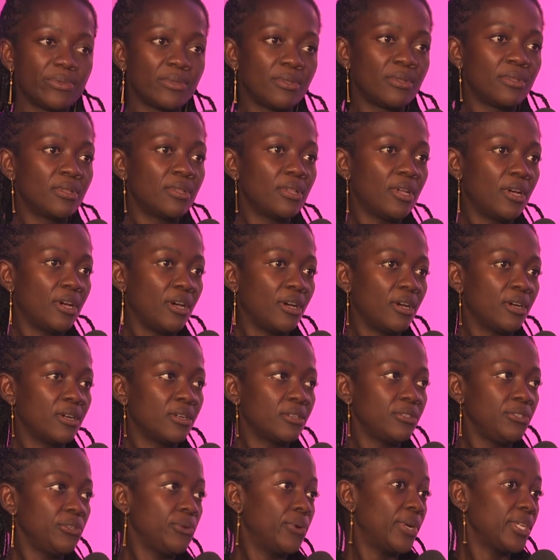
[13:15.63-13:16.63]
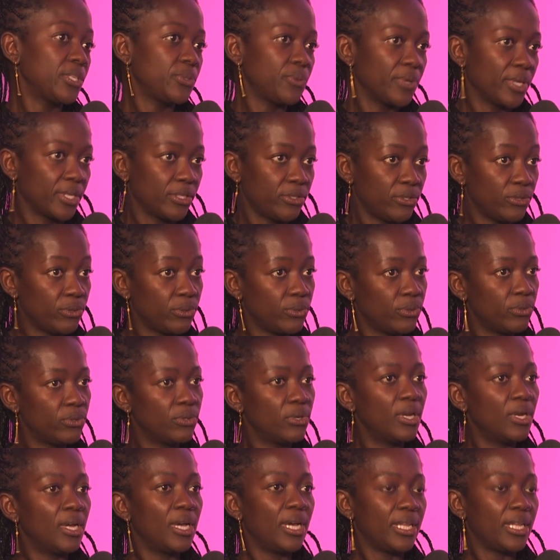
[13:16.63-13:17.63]
the US we can do,
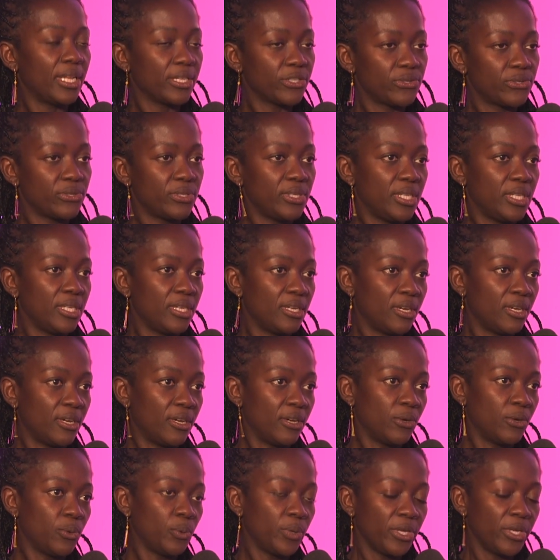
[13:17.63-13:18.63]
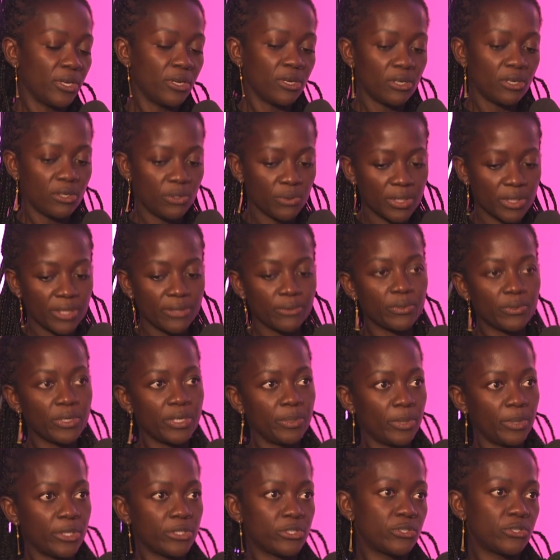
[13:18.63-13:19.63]
and actually we are looking
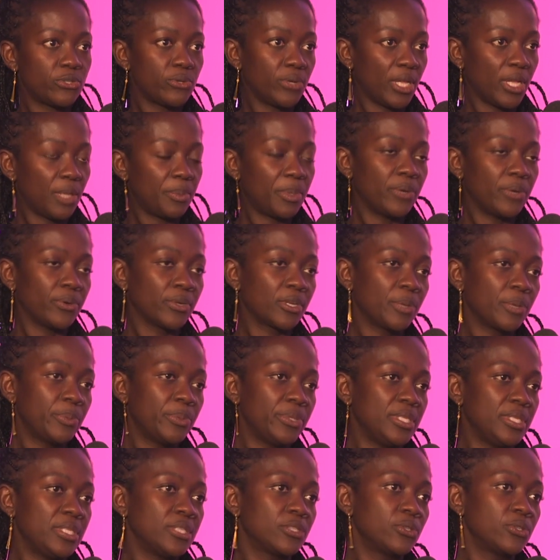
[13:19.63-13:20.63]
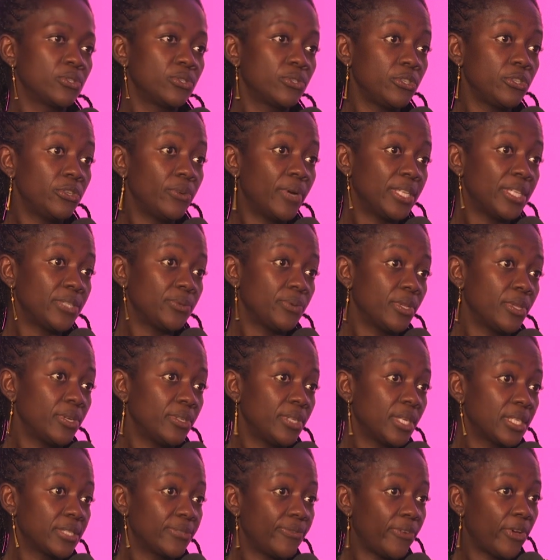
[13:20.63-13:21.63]
really much to help our companies go to the US with our
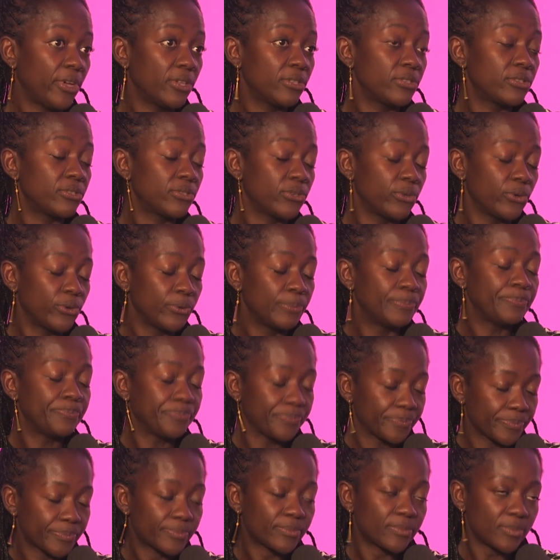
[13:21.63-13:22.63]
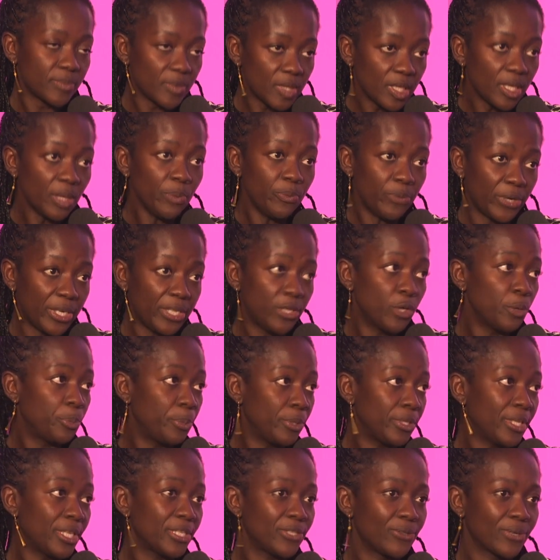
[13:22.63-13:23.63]
next fund, so pretty
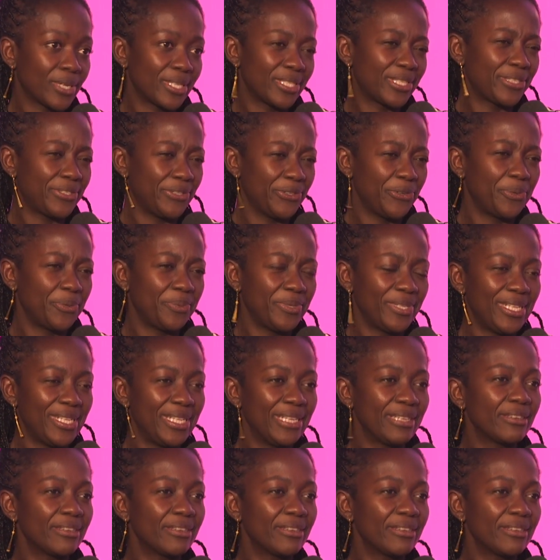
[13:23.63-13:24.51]
open as long as there's a European link.